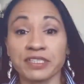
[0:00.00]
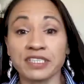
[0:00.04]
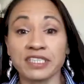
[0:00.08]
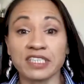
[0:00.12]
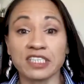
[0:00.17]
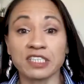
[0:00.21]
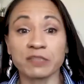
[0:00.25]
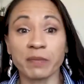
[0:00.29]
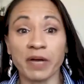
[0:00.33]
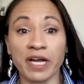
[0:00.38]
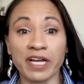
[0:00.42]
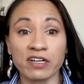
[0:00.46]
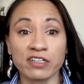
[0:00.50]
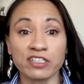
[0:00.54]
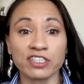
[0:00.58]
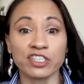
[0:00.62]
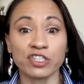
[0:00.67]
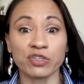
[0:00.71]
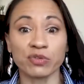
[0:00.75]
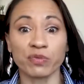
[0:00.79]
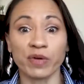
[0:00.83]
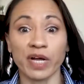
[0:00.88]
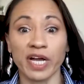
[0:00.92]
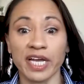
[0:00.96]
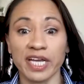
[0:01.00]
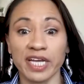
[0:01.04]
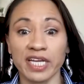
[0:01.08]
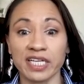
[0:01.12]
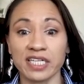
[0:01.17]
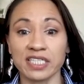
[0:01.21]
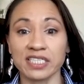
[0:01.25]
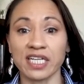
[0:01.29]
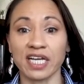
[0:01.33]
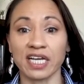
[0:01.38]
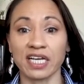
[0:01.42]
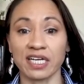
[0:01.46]
was inspired to
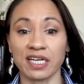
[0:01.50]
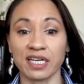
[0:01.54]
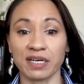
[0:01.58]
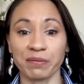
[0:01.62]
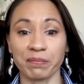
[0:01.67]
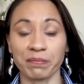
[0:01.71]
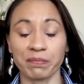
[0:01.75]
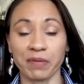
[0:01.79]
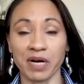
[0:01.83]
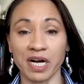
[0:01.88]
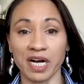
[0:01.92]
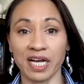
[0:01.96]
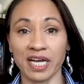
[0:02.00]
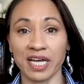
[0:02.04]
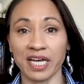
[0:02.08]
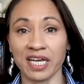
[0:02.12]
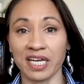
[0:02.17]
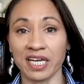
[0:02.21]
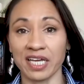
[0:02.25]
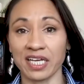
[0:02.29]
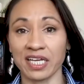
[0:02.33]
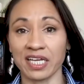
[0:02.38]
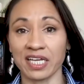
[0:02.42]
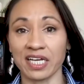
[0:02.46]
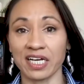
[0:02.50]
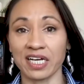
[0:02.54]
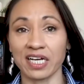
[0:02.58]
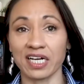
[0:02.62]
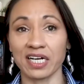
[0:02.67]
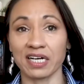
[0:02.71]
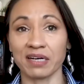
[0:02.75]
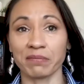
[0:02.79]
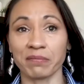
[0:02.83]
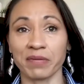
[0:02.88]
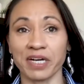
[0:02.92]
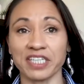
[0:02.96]
write my
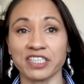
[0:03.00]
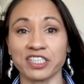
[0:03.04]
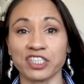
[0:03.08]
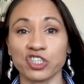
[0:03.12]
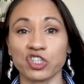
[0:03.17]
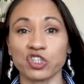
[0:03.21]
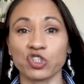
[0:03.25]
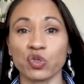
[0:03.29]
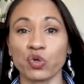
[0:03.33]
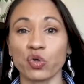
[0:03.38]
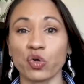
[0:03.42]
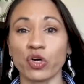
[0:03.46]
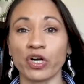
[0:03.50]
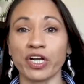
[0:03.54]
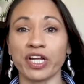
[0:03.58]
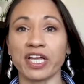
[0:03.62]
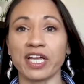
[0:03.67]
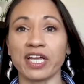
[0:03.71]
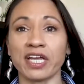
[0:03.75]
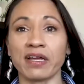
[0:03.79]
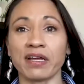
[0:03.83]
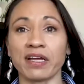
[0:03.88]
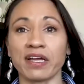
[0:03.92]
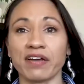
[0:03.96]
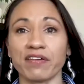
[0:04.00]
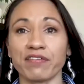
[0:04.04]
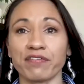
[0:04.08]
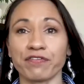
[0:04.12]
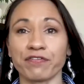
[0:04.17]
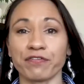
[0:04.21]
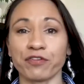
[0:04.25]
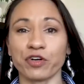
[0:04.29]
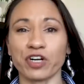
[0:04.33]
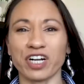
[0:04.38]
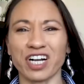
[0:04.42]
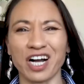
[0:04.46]
my story
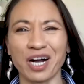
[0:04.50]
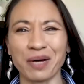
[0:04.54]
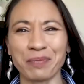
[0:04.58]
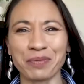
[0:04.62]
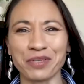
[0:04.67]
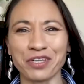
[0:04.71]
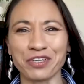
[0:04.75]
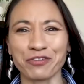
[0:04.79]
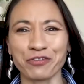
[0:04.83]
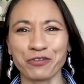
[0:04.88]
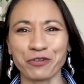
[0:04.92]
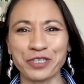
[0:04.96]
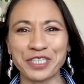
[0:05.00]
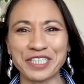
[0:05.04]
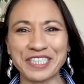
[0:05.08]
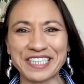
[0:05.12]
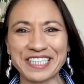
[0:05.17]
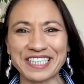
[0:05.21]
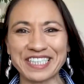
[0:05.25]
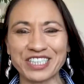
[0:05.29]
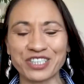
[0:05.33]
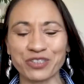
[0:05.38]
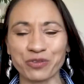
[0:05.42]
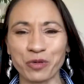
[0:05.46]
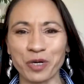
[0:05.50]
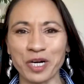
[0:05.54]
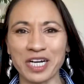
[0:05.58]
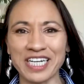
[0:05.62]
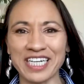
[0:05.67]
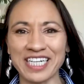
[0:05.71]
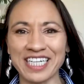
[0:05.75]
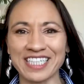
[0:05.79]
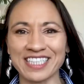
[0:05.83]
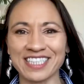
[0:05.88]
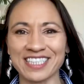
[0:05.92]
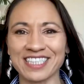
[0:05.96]
for a couple of reasons.
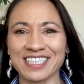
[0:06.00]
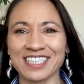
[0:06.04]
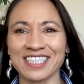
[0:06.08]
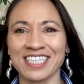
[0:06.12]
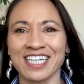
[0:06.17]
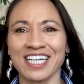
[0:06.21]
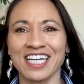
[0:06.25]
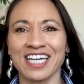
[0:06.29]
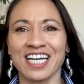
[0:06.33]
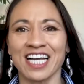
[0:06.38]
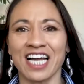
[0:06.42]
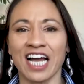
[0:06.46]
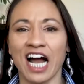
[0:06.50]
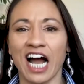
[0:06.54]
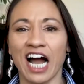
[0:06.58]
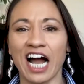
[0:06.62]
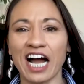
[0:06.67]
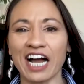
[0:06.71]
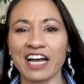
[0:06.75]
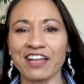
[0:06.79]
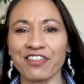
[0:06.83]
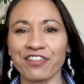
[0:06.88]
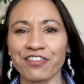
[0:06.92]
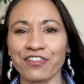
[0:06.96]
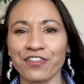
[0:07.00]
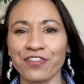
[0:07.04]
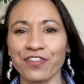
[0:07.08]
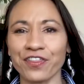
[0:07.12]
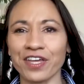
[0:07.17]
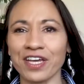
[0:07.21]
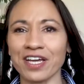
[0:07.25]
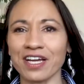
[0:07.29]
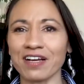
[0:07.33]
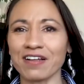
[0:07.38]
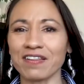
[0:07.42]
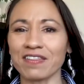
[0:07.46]
One is I
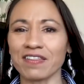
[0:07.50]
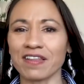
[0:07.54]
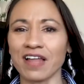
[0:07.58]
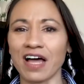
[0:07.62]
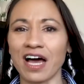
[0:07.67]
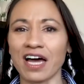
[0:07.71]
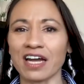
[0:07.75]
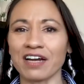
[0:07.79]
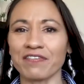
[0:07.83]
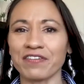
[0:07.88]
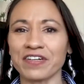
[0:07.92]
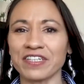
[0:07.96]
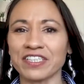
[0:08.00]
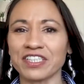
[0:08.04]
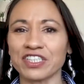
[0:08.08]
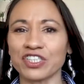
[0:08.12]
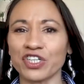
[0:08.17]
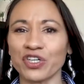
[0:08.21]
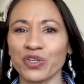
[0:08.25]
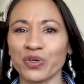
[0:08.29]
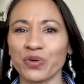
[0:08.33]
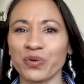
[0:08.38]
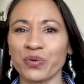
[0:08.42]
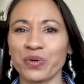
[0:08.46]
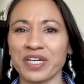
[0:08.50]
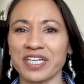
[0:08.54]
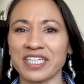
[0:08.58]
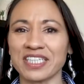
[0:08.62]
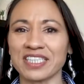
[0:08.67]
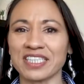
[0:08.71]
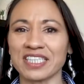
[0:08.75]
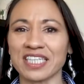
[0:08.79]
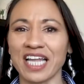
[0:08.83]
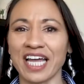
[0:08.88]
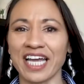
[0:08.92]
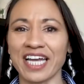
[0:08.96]
think a lot of us know what
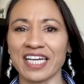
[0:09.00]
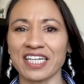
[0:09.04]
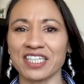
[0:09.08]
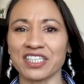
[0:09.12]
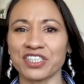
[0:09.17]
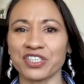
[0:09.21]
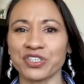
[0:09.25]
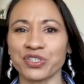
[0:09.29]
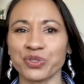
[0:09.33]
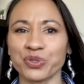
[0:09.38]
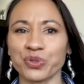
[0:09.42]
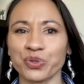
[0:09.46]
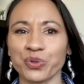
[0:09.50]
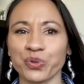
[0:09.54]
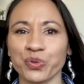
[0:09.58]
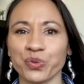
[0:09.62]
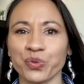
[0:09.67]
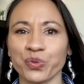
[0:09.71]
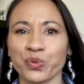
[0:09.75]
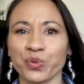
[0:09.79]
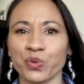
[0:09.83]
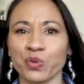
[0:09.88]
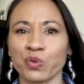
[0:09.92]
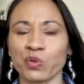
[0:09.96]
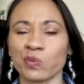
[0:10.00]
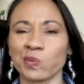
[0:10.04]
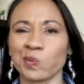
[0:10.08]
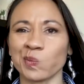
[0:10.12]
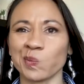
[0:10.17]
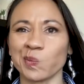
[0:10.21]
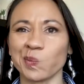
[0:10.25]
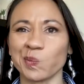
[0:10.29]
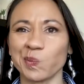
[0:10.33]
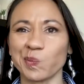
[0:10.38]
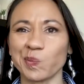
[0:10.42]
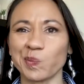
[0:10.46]
it's like to
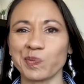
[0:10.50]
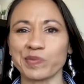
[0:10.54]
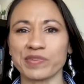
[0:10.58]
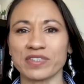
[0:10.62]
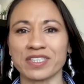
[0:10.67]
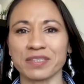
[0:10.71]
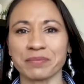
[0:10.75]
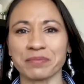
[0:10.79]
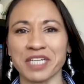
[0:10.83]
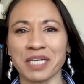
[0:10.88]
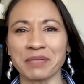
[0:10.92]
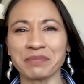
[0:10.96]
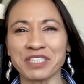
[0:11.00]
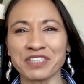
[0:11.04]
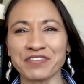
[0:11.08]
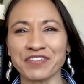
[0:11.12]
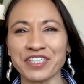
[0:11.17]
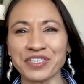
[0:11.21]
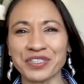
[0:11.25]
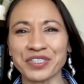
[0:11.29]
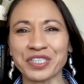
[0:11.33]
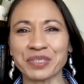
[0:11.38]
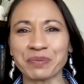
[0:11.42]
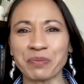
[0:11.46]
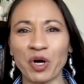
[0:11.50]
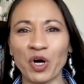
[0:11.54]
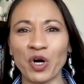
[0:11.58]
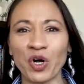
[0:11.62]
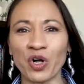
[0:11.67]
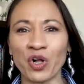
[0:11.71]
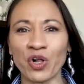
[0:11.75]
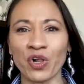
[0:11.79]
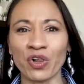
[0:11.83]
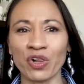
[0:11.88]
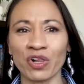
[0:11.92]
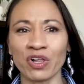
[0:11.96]
sometimes feel
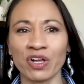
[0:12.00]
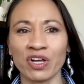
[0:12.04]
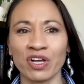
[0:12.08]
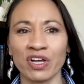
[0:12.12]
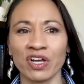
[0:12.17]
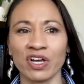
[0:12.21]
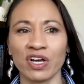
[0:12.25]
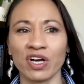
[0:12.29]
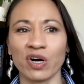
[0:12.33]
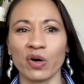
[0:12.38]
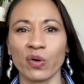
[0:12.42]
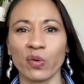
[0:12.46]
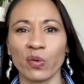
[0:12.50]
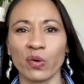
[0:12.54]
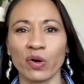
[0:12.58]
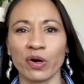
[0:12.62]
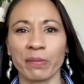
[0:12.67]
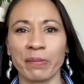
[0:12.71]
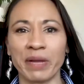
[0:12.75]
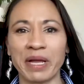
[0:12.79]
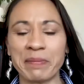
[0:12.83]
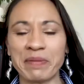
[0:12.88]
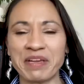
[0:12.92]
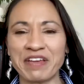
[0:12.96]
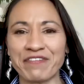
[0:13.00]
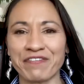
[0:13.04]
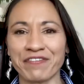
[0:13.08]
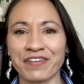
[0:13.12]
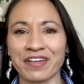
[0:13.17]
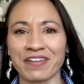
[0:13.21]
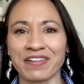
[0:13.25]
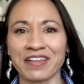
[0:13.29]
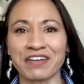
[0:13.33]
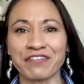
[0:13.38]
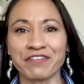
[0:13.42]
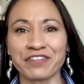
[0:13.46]
small or maybe
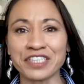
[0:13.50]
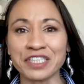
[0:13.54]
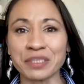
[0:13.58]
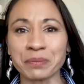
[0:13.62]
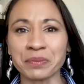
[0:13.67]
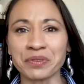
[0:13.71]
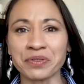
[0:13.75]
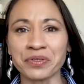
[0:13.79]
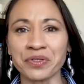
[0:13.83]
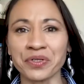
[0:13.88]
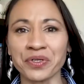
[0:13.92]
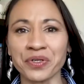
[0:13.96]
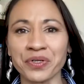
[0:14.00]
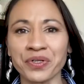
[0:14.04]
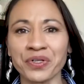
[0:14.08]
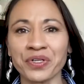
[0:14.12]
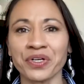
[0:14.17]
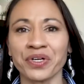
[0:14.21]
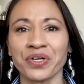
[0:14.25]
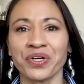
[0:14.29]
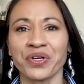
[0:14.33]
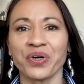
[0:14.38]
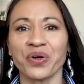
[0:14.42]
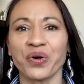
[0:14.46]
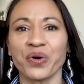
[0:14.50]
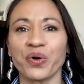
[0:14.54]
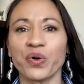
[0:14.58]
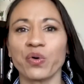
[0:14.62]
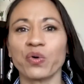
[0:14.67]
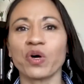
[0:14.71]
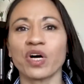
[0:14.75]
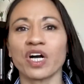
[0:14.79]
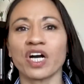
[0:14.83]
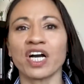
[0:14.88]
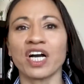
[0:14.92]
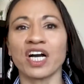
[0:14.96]
feel invisible
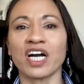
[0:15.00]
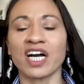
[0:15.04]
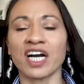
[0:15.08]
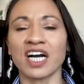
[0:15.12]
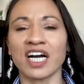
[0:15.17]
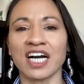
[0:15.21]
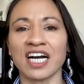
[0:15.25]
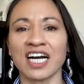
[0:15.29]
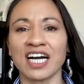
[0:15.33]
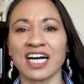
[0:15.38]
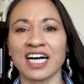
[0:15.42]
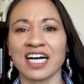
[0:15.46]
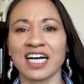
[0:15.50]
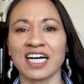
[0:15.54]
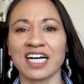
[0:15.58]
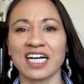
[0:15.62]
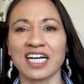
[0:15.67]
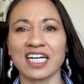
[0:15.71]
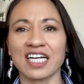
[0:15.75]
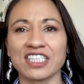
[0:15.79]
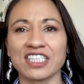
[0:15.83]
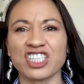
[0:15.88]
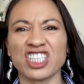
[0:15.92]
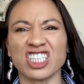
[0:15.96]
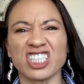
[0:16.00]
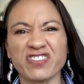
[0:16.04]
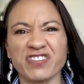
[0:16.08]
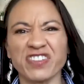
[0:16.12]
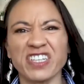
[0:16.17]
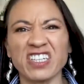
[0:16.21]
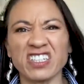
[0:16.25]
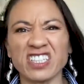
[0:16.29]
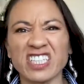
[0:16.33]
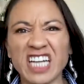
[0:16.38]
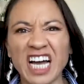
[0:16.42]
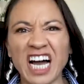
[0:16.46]
or just
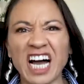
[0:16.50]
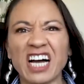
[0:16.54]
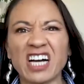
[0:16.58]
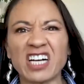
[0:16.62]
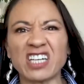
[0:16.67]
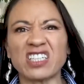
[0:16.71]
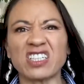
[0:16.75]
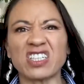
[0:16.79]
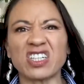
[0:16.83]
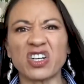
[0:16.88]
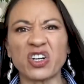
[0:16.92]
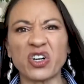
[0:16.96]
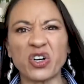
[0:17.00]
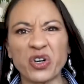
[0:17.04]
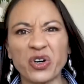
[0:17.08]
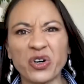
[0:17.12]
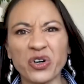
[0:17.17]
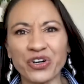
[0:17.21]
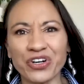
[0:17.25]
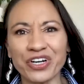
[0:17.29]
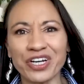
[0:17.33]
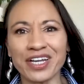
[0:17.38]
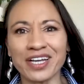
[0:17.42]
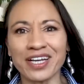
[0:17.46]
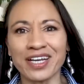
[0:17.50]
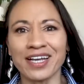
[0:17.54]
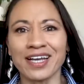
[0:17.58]
feel not heard.